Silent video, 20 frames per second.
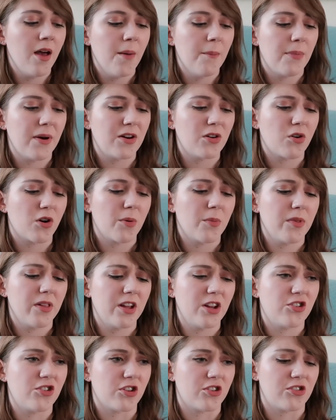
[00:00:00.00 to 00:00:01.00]
but
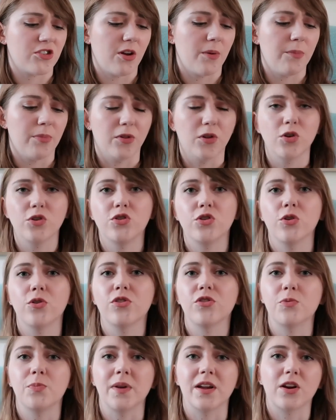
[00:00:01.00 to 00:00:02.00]
normally just a Bluetooth
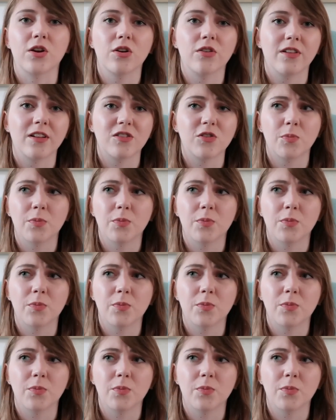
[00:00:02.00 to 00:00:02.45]
speaker that's